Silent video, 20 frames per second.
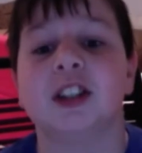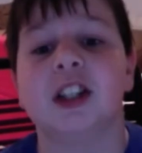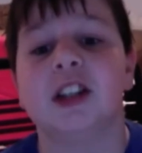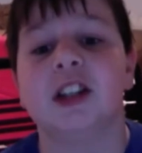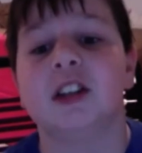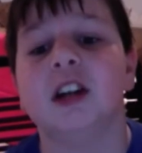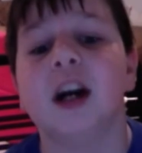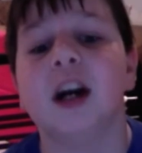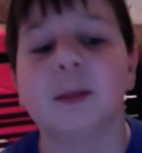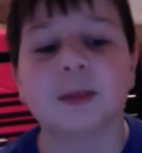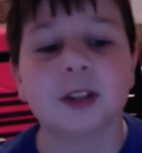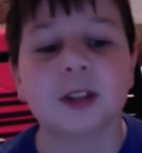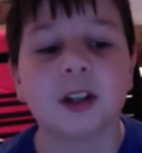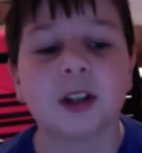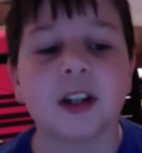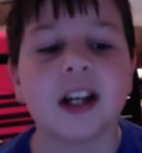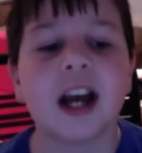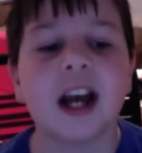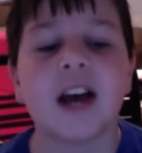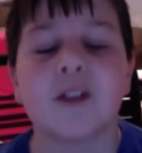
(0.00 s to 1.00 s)
I'm sorry I
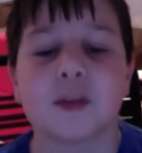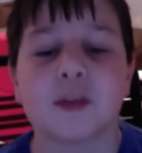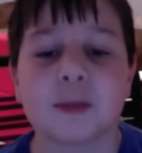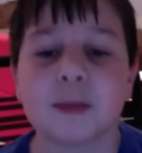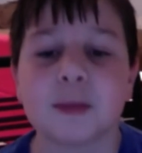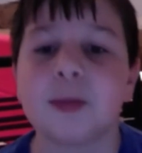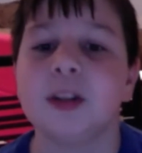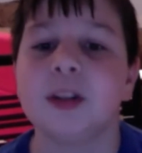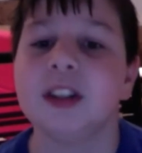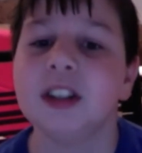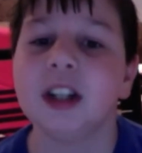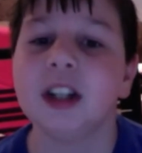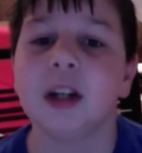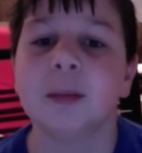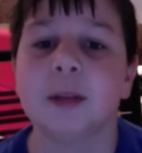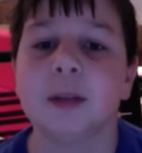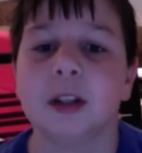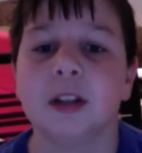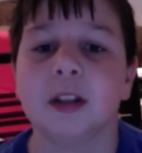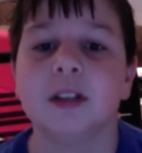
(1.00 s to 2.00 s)
haven't been putting
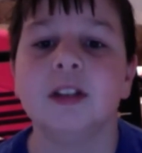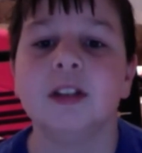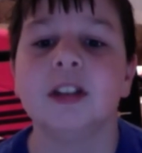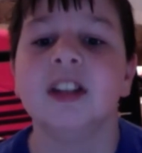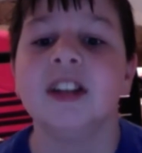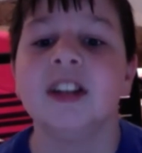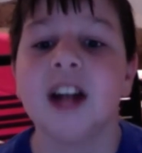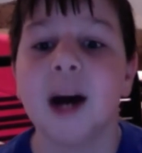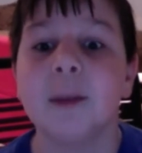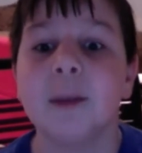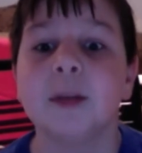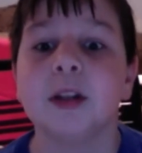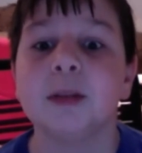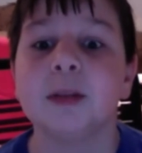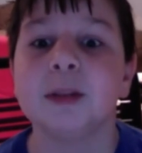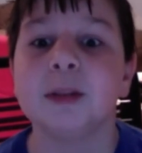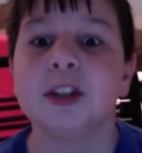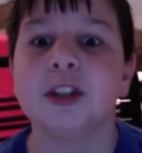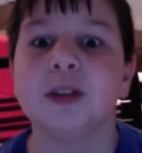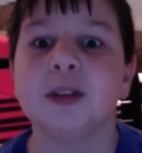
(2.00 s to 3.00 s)
uploads. I'm going to be
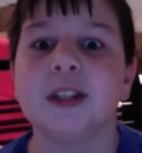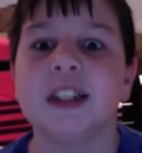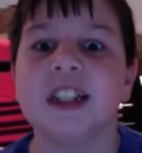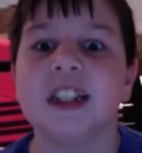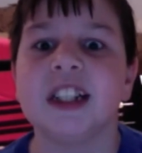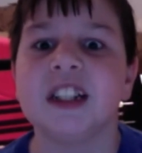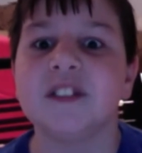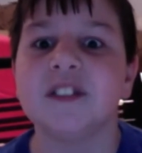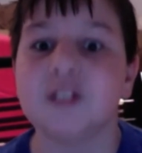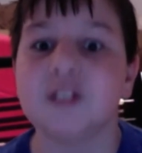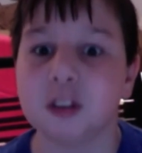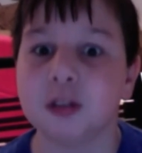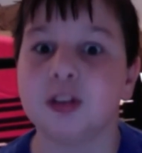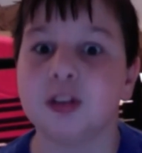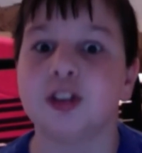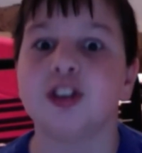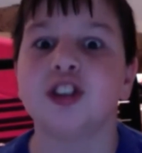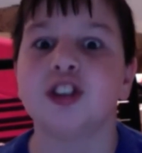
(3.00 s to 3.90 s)
doing, in the future,